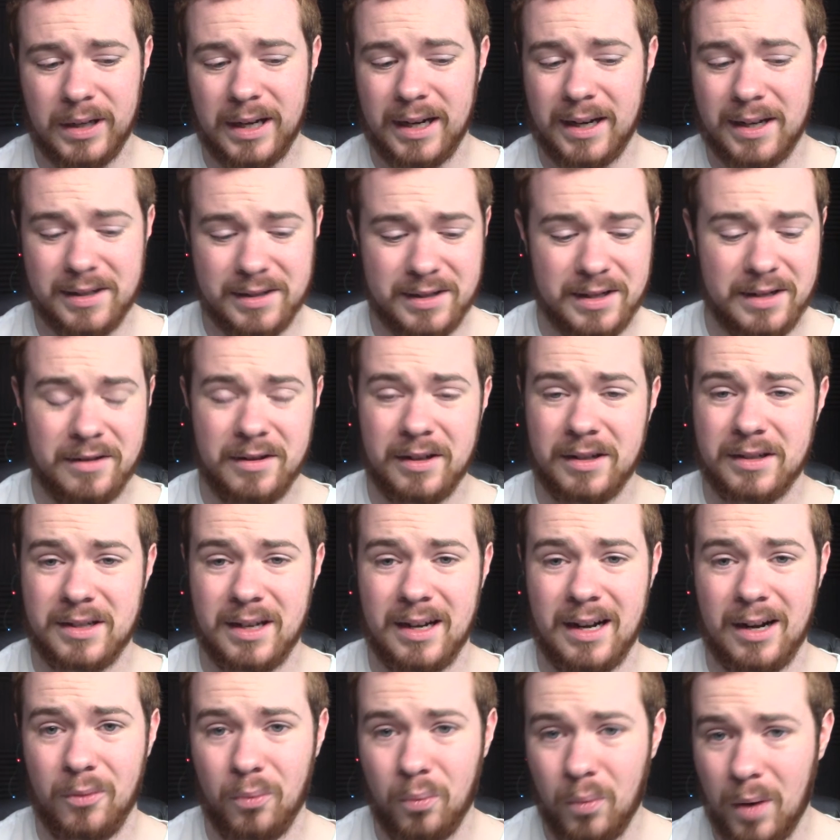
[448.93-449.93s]
I can see things
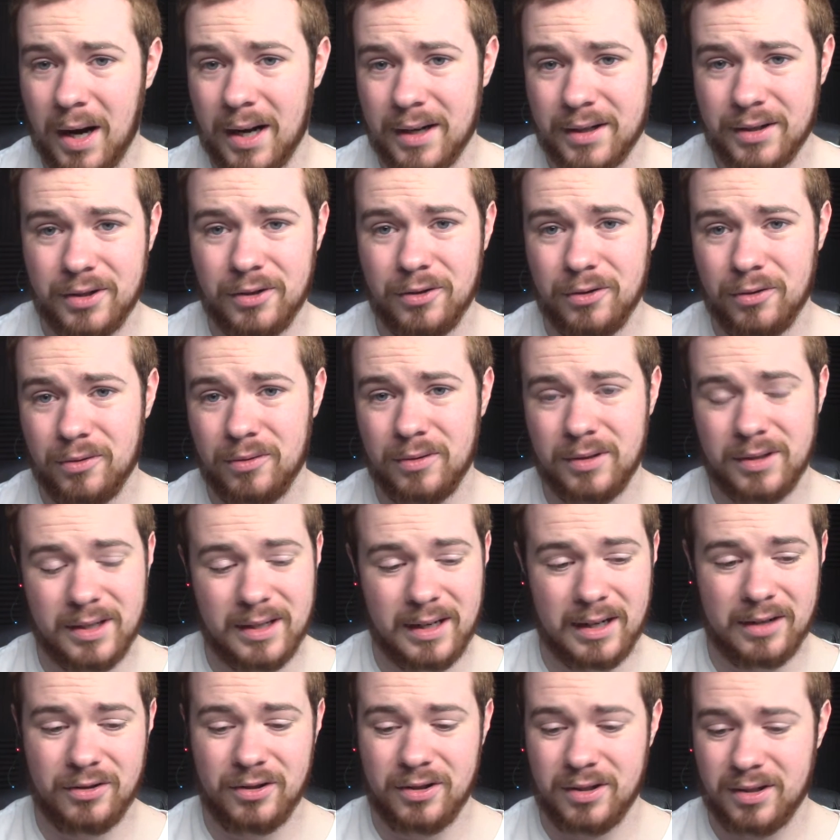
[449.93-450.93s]
that I want to. It's
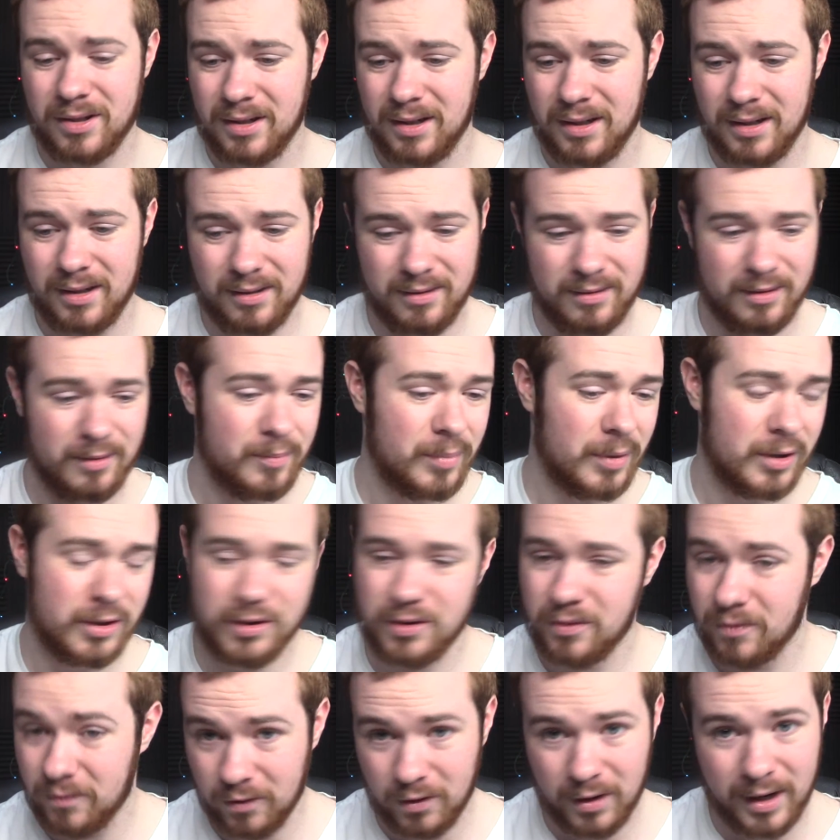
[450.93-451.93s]
not just like a
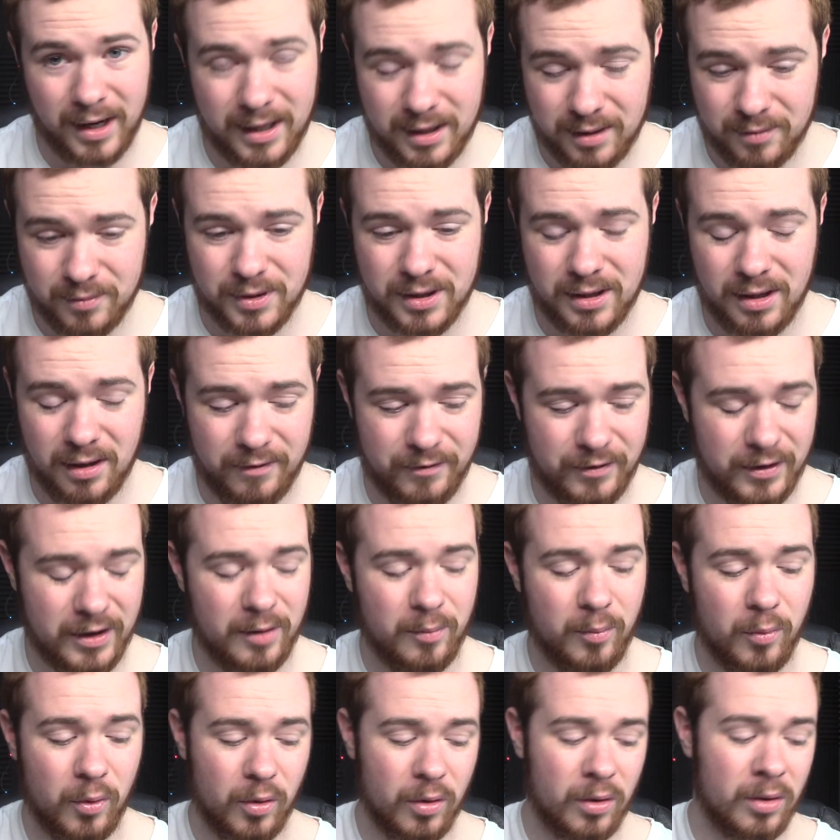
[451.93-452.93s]
bunch of random stuff
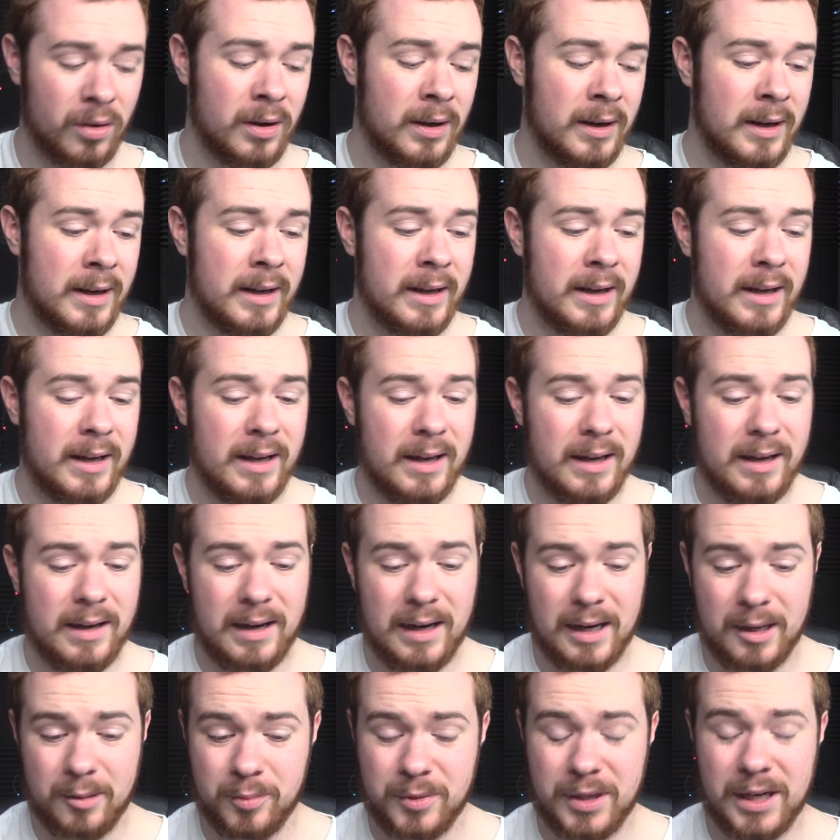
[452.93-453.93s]
anymore.
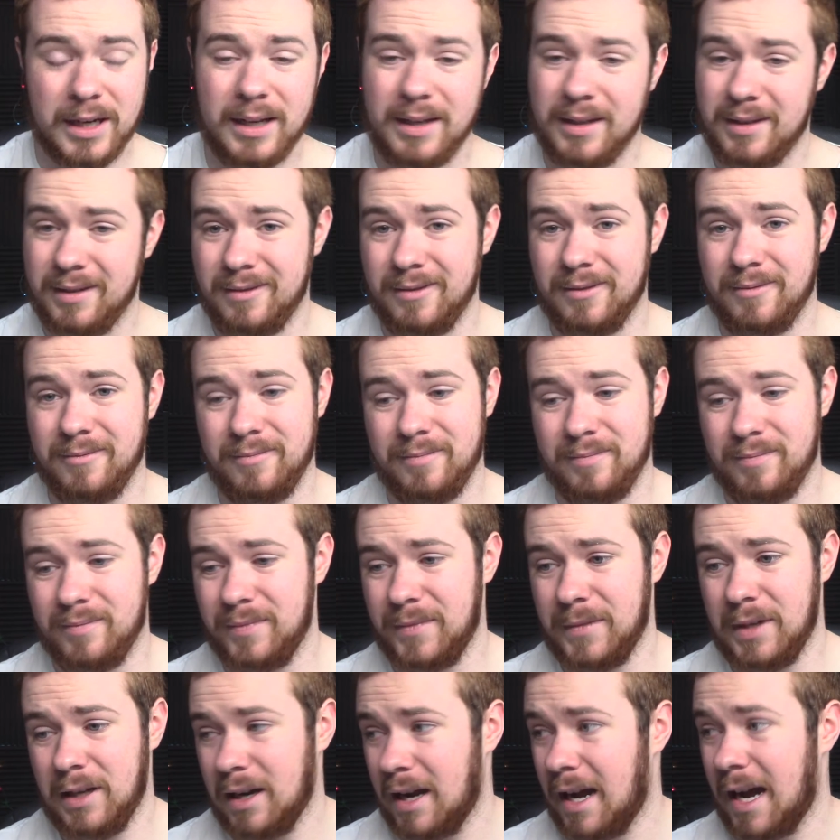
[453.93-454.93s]
I've
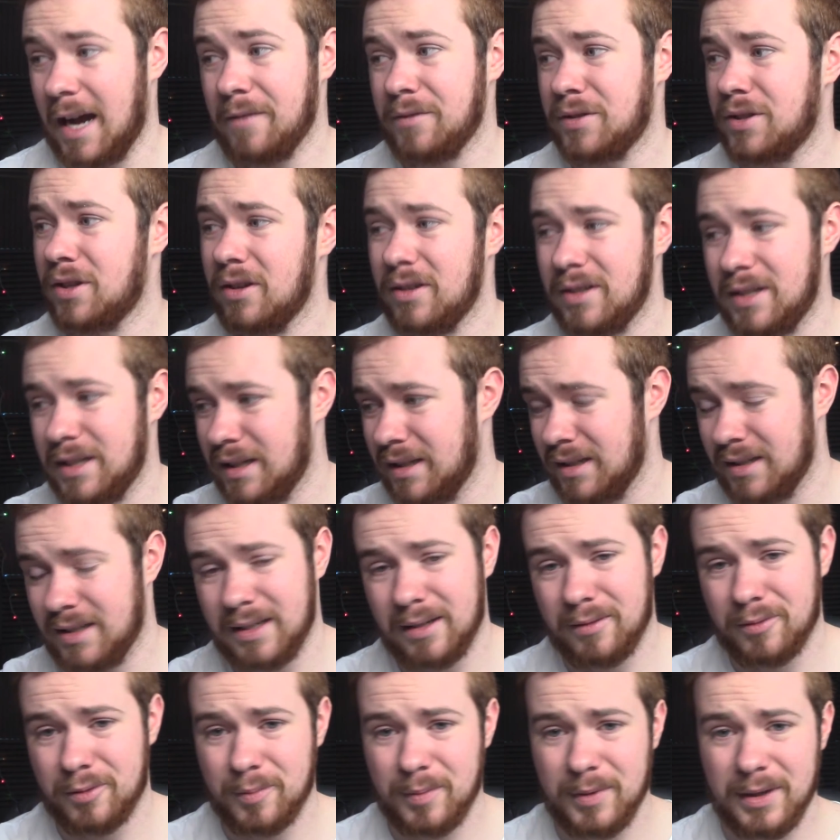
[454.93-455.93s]
started taking
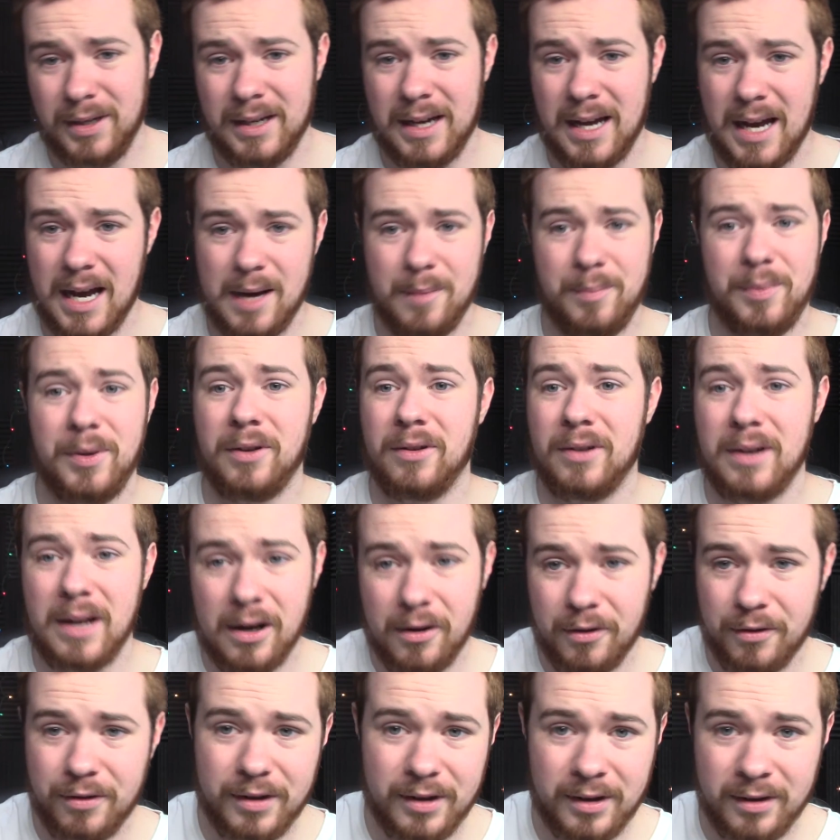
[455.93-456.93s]
steps to be happier and
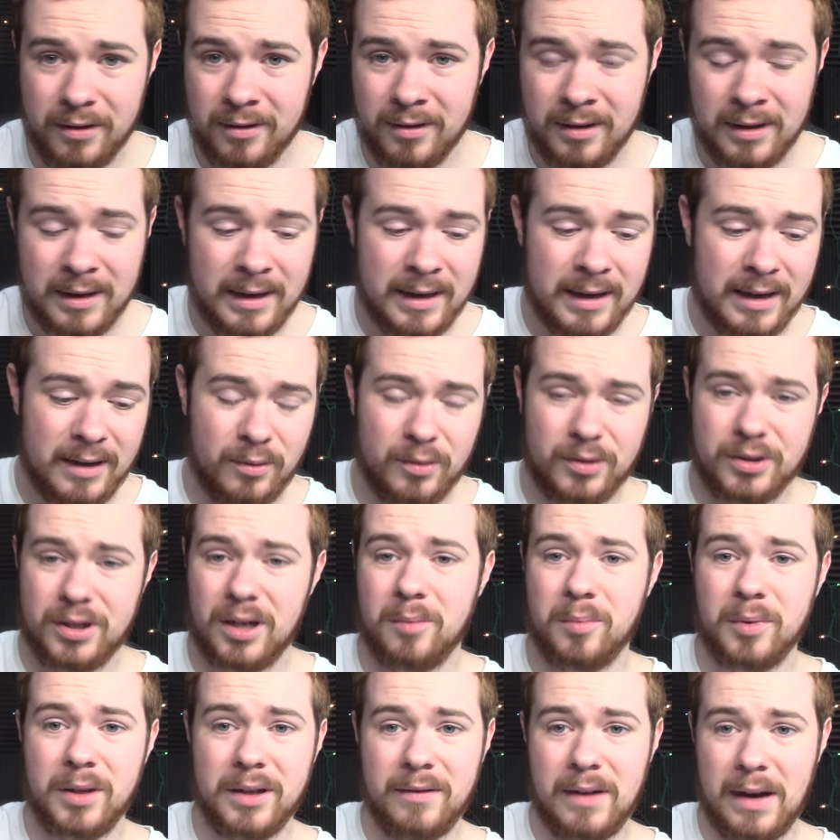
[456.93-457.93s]
healthier, which
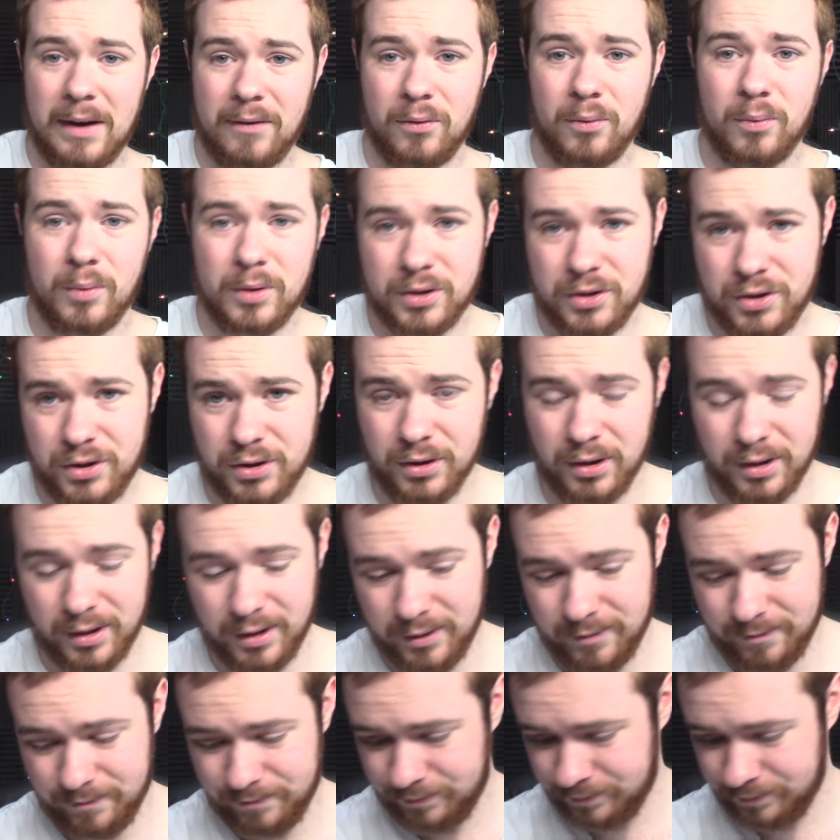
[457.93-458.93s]
I believe everyone should.